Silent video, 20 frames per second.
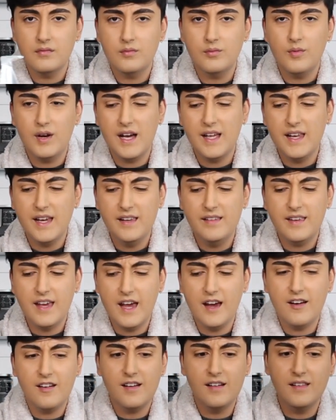Why'd I
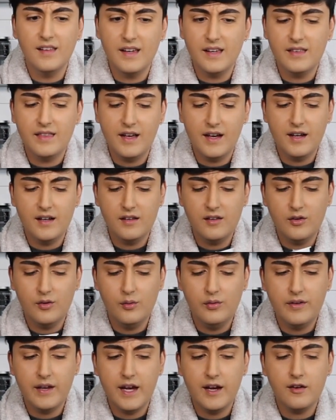tear it like that?
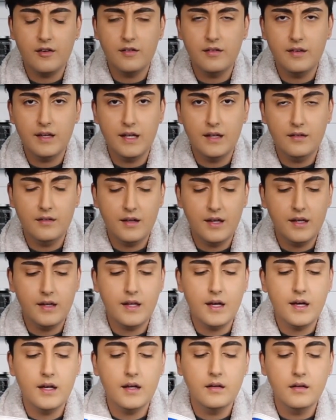Who tears things like
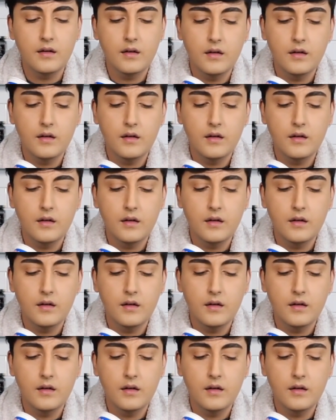that?